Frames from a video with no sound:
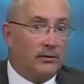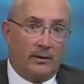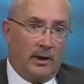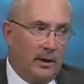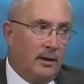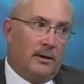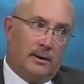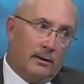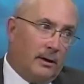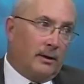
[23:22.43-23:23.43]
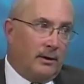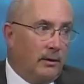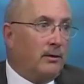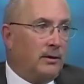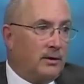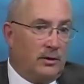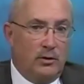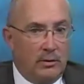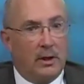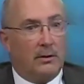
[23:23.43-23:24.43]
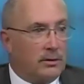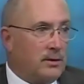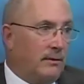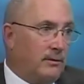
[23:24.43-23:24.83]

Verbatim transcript: and say, look, you know, until you get your stuff